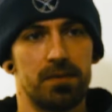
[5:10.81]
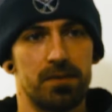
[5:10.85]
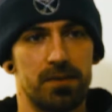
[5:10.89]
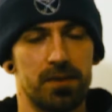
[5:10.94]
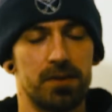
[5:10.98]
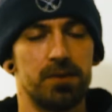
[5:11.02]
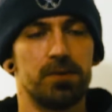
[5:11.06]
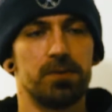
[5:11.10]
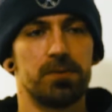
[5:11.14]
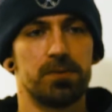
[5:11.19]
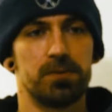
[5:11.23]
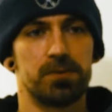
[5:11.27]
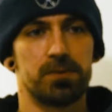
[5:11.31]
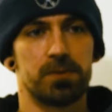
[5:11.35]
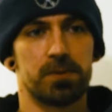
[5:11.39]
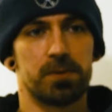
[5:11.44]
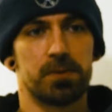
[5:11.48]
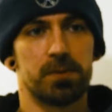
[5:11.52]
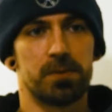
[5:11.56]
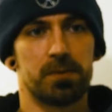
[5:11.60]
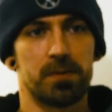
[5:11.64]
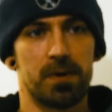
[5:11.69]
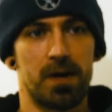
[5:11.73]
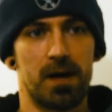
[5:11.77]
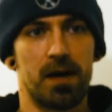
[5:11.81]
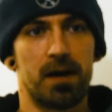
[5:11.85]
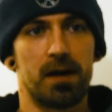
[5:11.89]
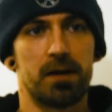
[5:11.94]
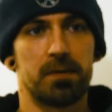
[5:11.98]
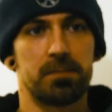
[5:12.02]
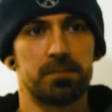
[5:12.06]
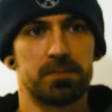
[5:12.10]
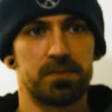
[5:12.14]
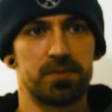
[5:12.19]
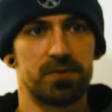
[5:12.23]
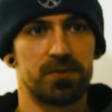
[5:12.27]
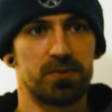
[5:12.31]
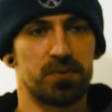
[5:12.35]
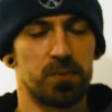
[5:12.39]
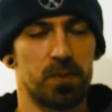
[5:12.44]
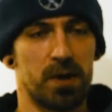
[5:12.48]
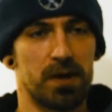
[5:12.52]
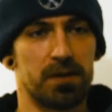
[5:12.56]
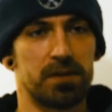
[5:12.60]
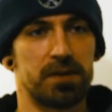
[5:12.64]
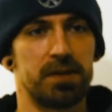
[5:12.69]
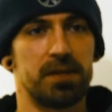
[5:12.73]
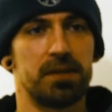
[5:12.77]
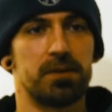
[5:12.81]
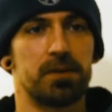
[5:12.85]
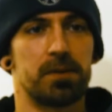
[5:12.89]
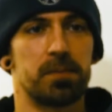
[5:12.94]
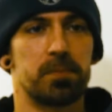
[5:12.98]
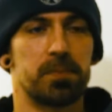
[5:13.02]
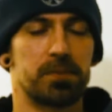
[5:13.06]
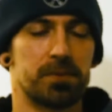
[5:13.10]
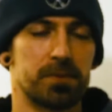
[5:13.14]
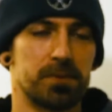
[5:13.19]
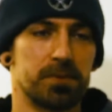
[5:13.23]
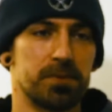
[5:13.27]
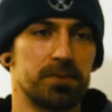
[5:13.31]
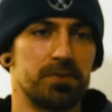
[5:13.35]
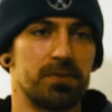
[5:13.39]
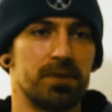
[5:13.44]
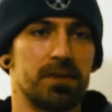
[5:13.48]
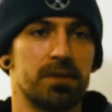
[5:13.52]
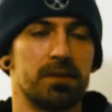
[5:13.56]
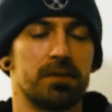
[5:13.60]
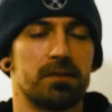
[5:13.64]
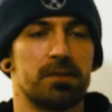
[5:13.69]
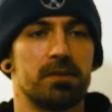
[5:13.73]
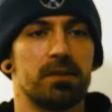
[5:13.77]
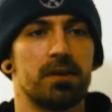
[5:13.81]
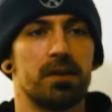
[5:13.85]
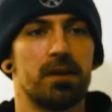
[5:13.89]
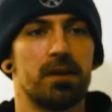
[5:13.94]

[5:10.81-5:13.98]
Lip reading: the usual swelling or bruising